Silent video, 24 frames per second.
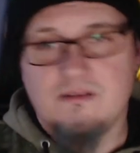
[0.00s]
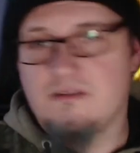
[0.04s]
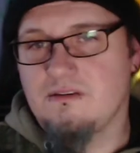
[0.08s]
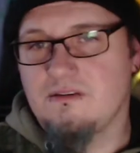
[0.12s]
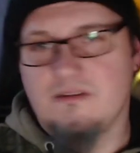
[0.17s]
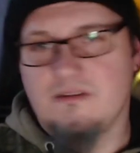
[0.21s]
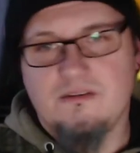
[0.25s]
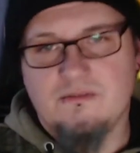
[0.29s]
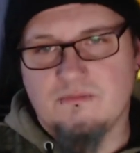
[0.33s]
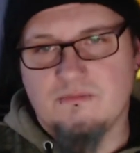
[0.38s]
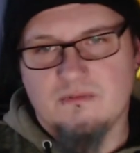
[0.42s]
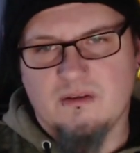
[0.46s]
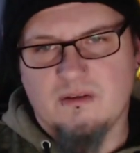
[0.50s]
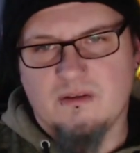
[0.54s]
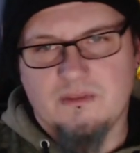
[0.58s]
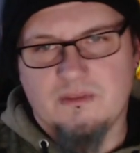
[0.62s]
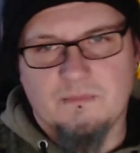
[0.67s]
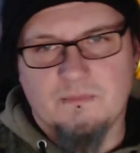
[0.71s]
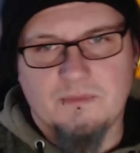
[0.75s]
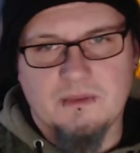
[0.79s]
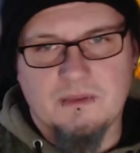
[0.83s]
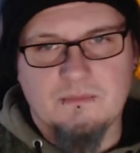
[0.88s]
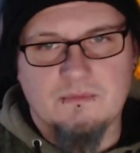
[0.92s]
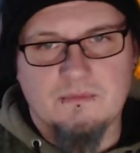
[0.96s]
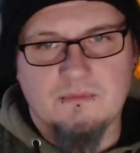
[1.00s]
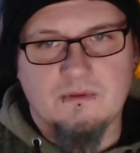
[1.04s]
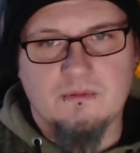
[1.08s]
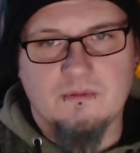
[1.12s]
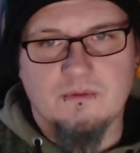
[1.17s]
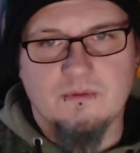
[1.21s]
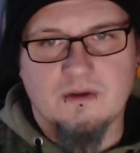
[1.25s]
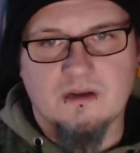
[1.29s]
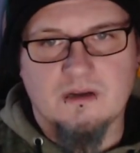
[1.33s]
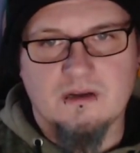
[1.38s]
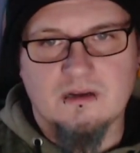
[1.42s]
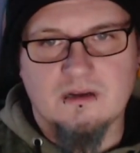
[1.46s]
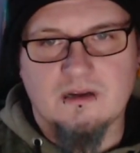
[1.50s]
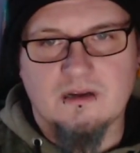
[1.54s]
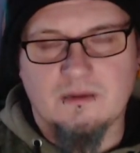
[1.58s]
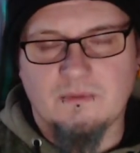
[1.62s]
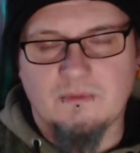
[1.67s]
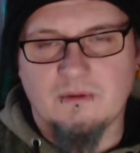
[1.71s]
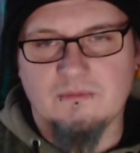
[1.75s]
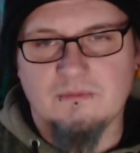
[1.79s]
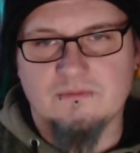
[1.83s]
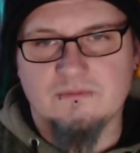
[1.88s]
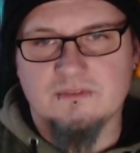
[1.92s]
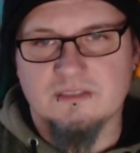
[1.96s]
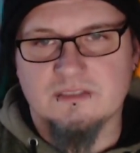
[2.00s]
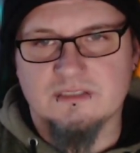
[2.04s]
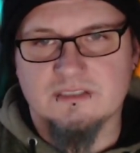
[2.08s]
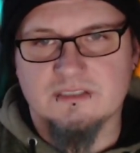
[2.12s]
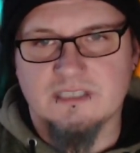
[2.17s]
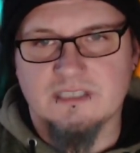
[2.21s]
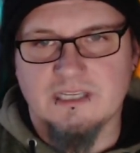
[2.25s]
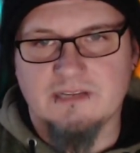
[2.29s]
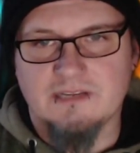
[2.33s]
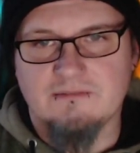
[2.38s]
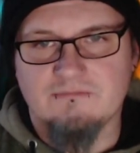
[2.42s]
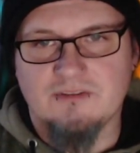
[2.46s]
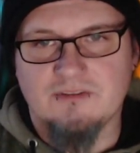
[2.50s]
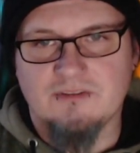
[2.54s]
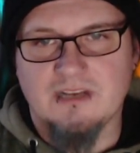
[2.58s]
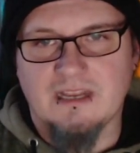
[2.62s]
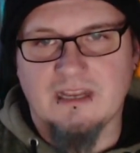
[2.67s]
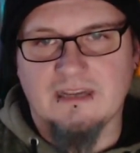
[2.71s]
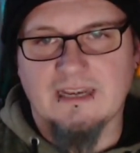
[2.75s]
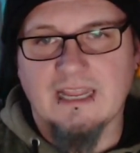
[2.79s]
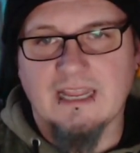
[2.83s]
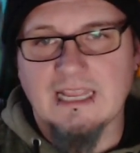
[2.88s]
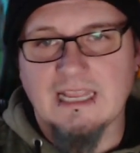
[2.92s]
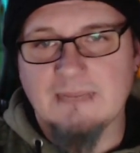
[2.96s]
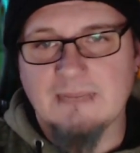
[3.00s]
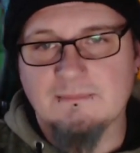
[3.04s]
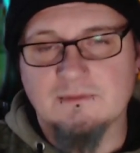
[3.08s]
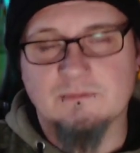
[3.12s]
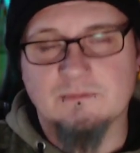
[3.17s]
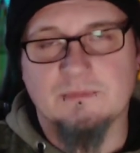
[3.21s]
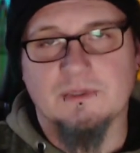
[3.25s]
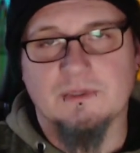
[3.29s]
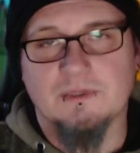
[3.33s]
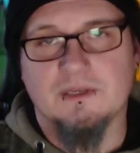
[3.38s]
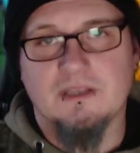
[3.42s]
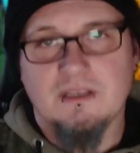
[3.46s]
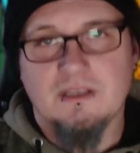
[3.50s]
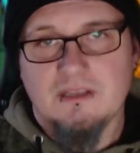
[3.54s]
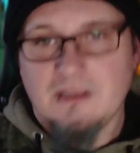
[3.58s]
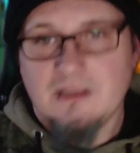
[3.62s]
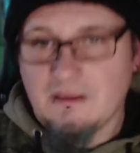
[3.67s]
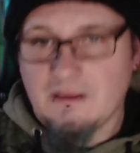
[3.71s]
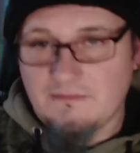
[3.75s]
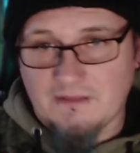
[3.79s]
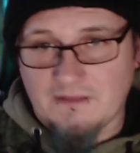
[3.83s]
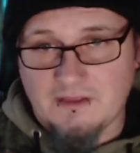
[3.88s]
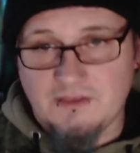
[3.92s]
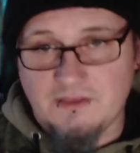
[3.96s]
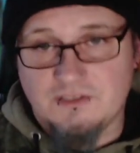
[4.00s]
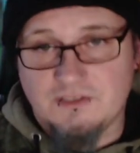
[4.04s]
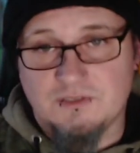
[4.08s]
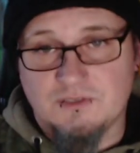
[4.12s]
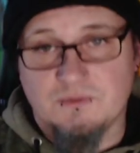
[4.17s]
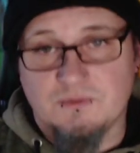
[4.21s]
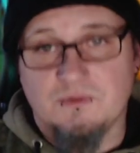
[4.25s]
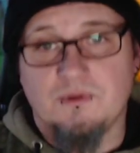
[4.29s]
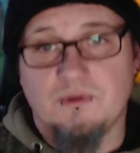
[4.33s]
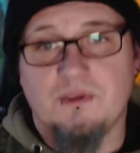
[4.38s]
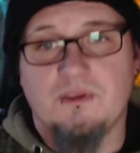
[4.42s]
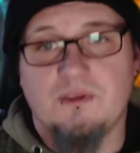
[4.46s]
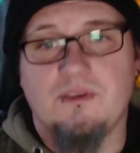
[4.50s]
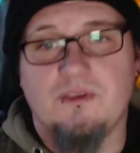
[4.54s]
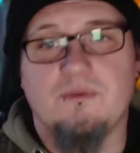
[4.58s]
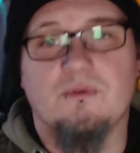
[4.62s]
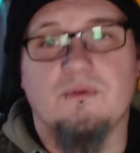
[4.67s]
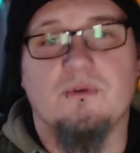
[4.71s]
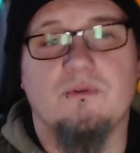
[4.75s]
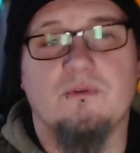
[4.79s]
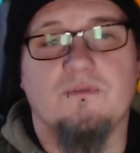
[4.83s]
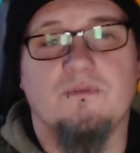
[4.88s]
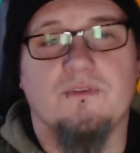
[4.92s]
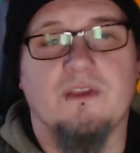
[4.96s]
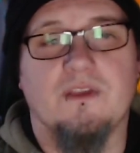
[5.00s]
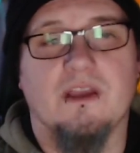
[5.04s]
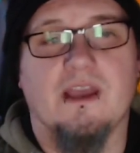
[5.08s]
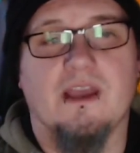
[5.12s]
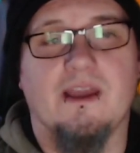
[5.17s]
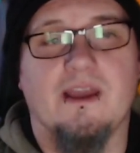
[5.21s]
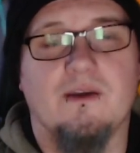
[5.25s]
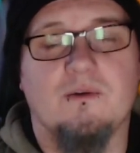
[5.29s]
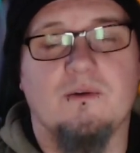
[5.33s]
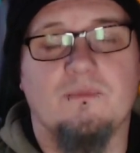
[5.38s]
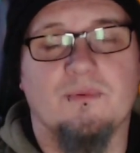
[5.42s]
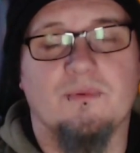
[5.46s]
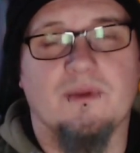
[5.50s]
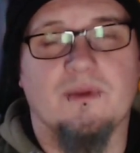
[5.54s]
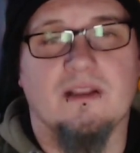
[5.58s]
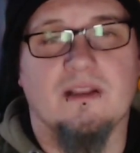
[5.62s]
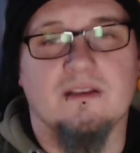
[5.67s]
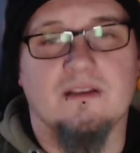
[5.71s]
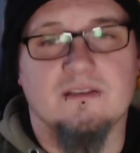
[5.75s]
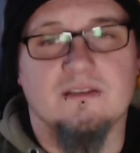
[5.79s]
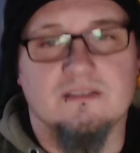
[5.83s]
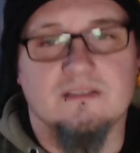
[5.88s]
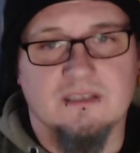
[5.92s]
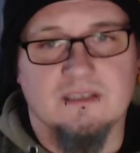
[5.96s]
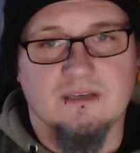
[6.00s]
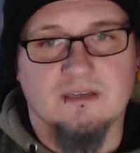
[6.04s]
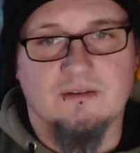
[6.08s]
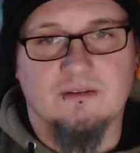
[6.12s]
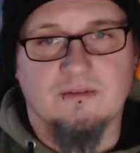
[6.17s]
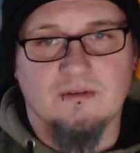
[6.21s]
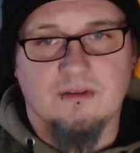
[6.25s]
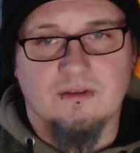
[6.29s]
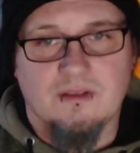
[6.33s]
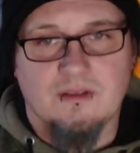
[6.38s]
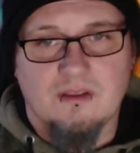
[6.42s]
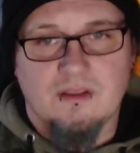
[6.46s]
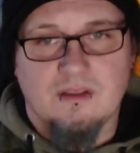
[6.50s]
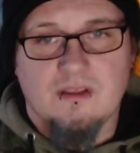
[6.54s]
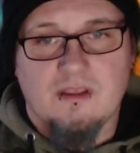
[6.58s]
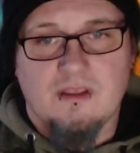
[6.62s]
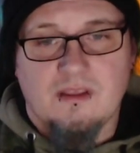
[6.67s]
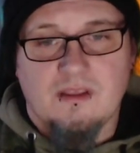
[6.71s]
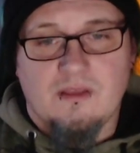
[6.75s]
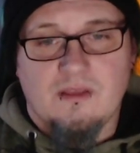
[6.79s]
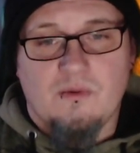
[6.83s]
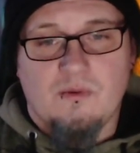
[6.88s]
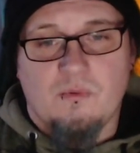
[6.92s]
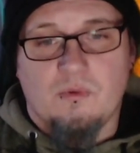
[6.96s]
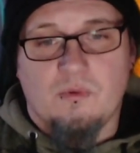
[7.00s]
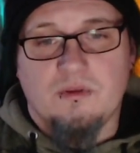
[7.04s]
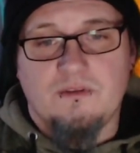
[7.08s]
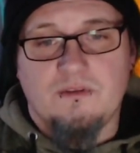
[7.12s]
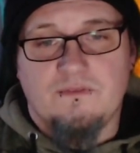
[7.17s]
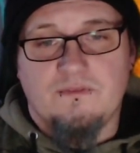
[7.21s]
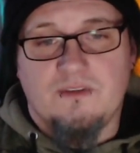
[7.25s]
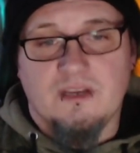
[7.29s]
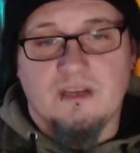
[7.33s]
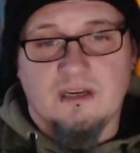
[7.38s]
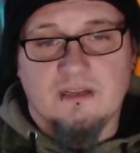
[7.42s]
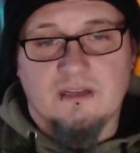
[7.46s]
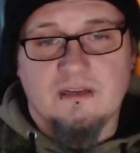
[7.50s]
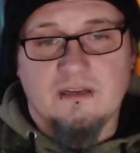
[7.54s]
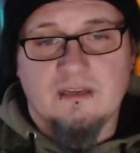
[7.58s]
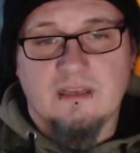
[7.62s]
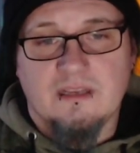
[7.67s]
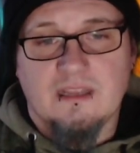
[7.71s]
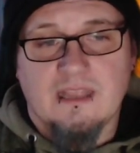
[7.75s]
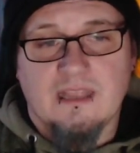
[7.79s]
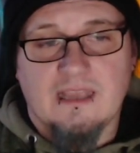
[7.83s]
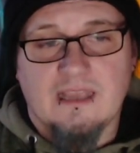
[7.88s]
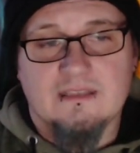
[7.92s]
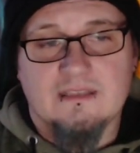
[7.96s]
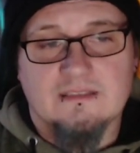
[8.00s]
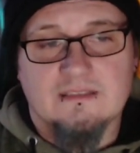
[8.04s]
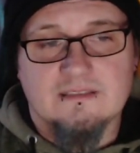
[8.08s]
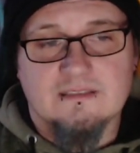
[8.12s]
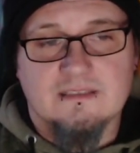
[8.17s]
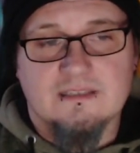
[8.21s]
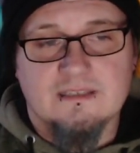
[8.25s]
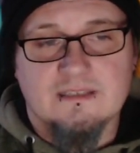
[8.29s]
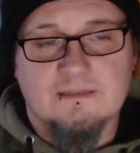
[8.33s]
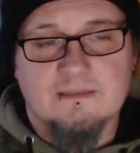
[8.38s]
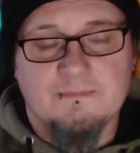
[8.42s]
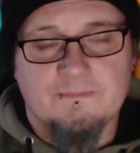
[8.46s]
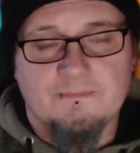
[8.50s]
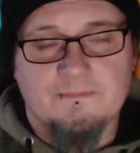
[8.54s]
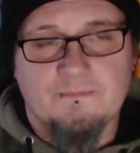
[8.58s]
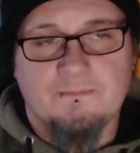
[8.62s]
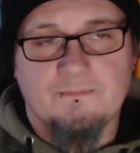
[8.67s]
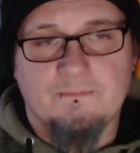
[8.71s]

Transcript: You'll know the people you are. I won't just sit here and read out names, but thank you to you all for your help and what you've done. And